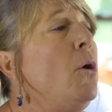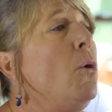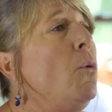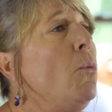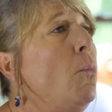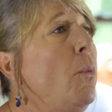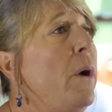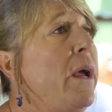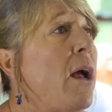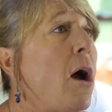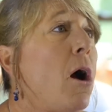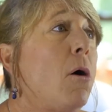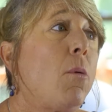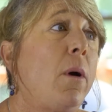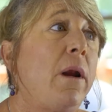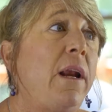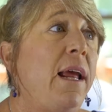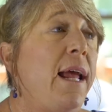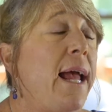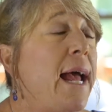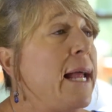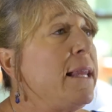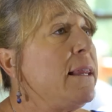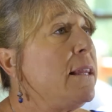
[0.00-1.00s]
We
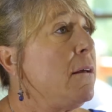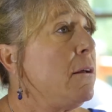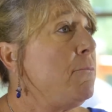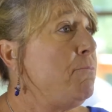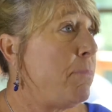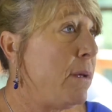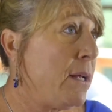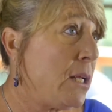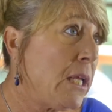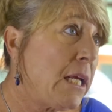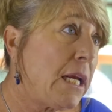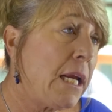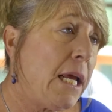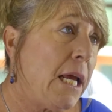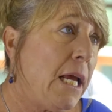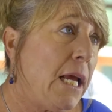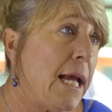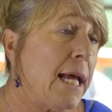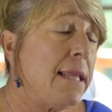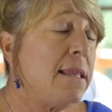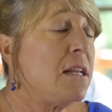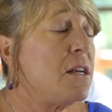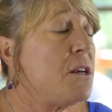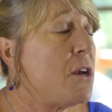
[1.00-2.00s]
already had the ability
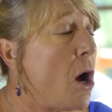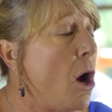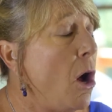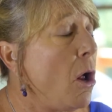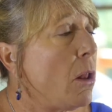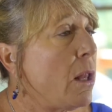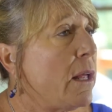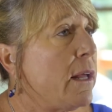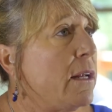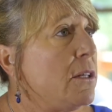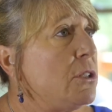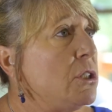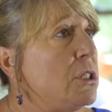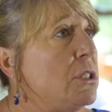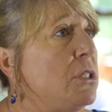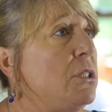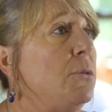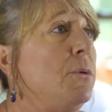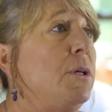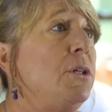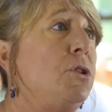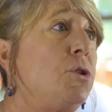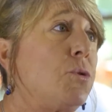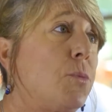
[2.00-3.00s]
and the knowledge
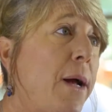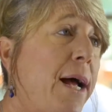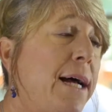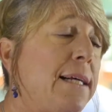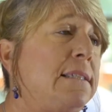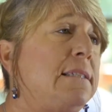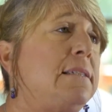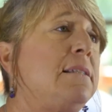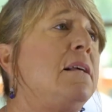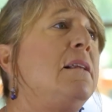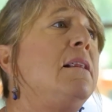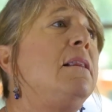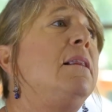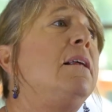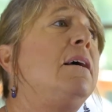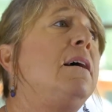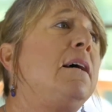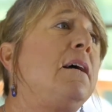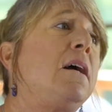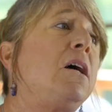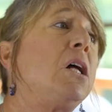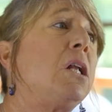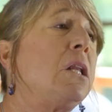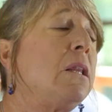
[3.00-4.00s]
to address
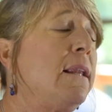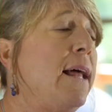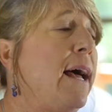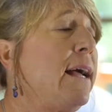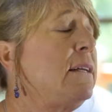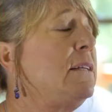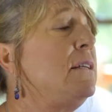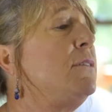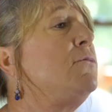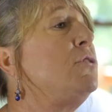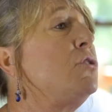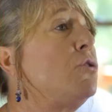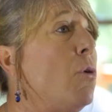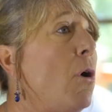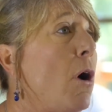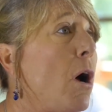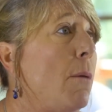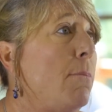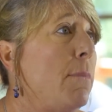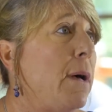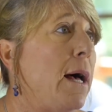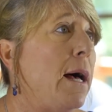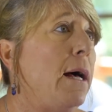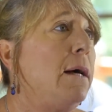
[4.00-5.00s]
the collective
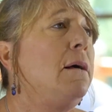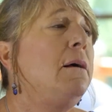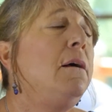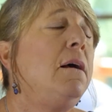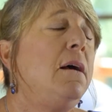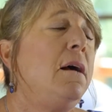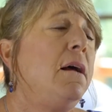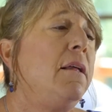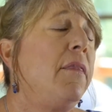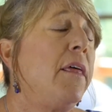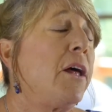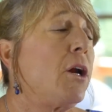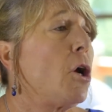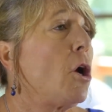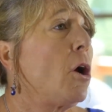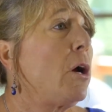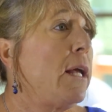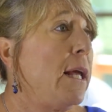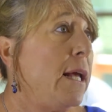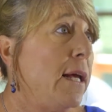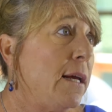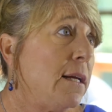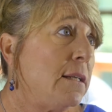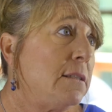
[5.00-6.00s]
trauma that our
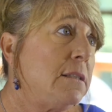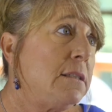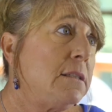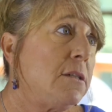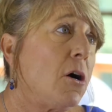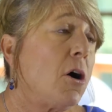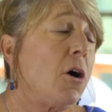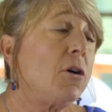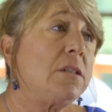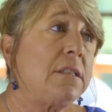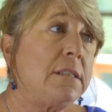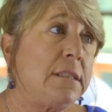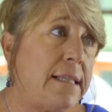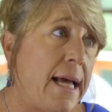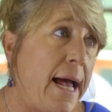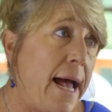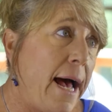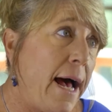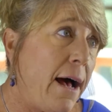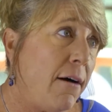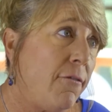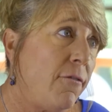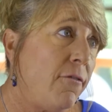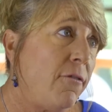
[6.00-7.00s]
kids, our
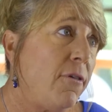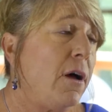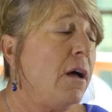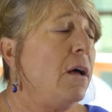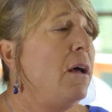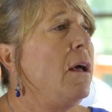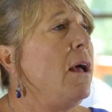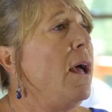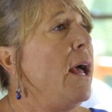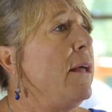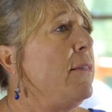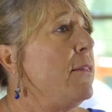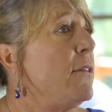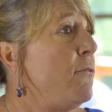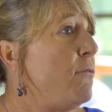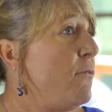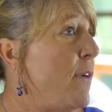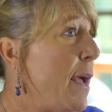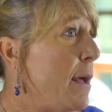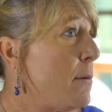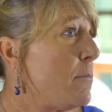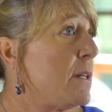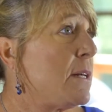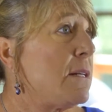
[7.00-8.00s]
staff, and the
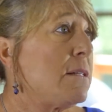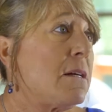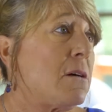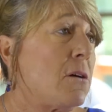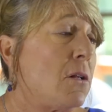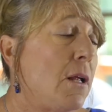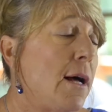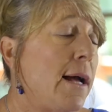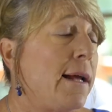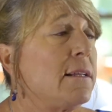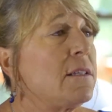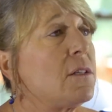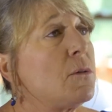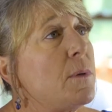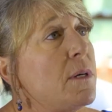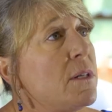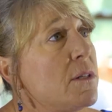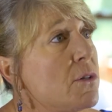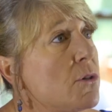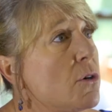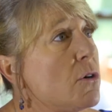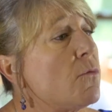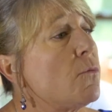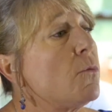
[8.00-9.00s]
families and clients we
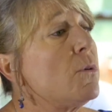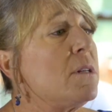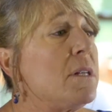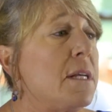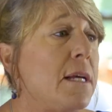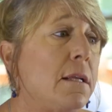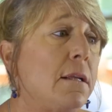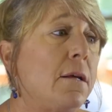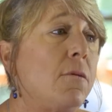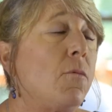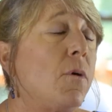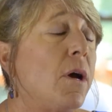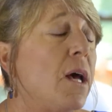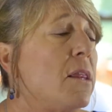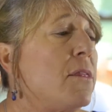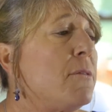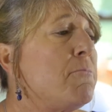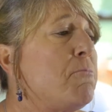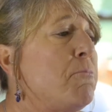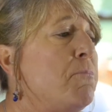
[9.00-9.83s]
serve were dealing with.